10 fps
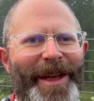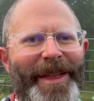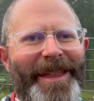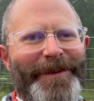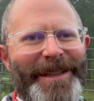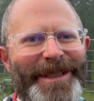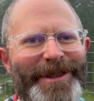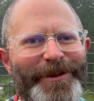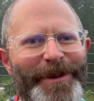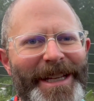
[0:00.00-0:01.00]
that means
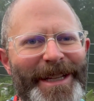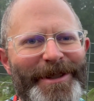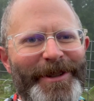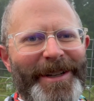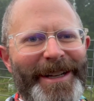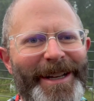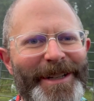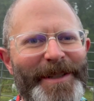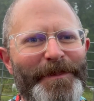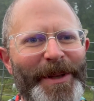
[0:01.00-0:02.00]
the weeds are gonna
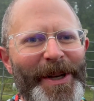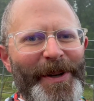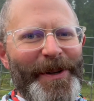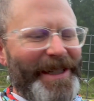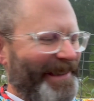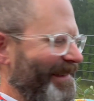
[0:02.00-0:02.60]
explode.